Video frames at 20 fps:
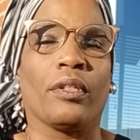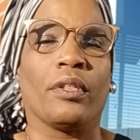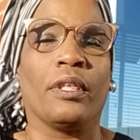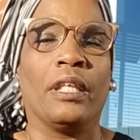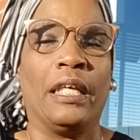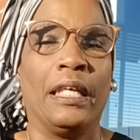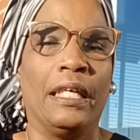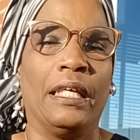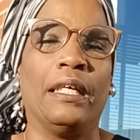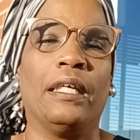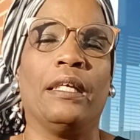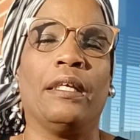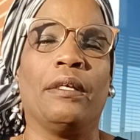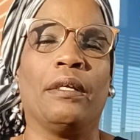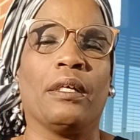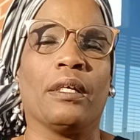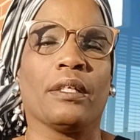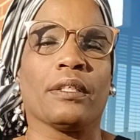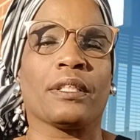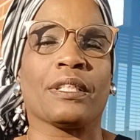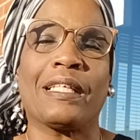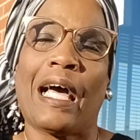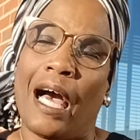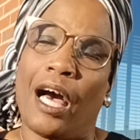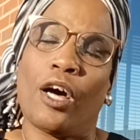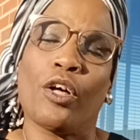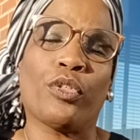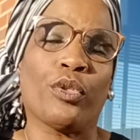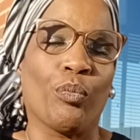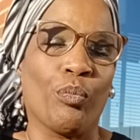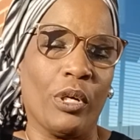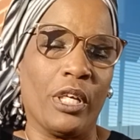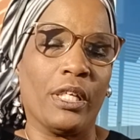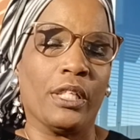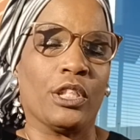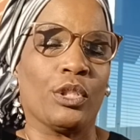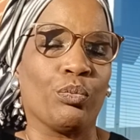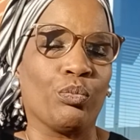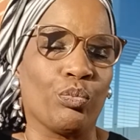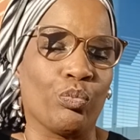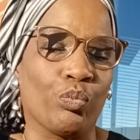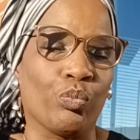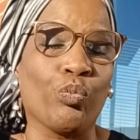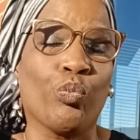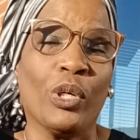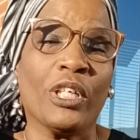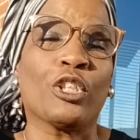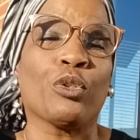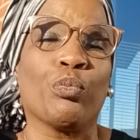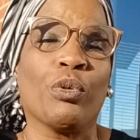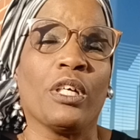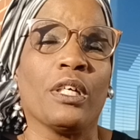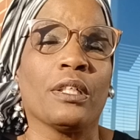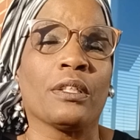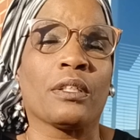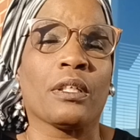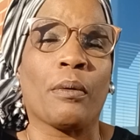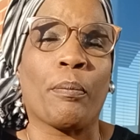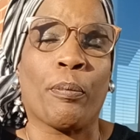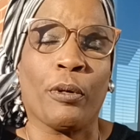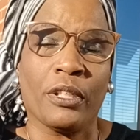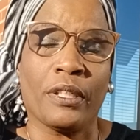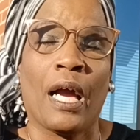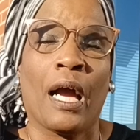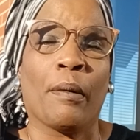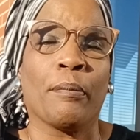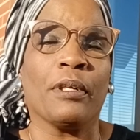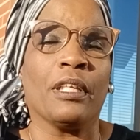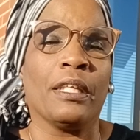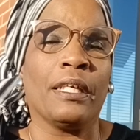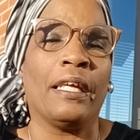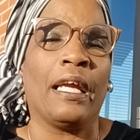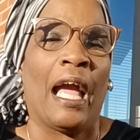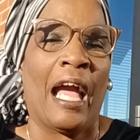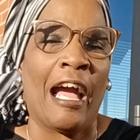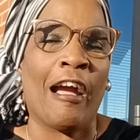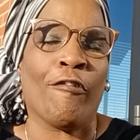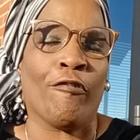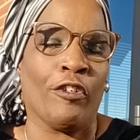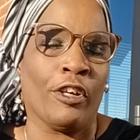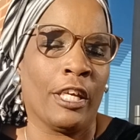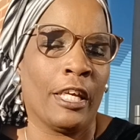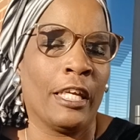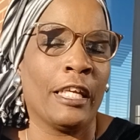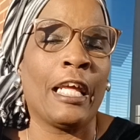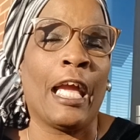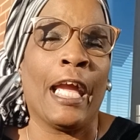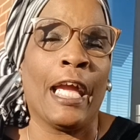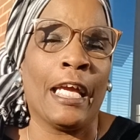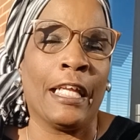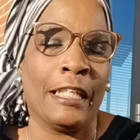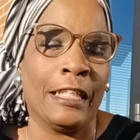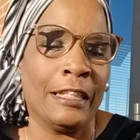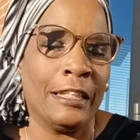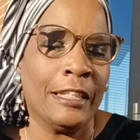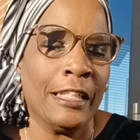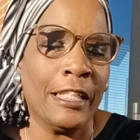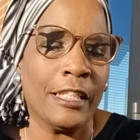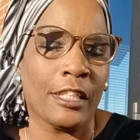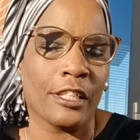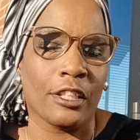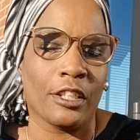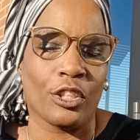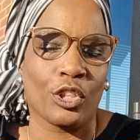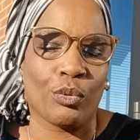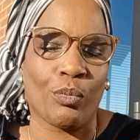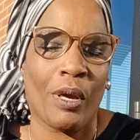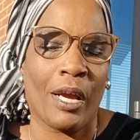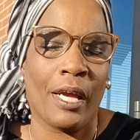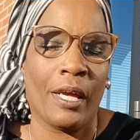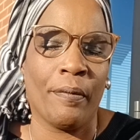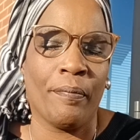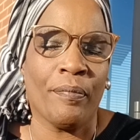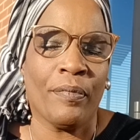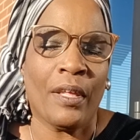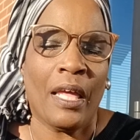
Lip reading: the South, which was predominantly African and indigenous, right?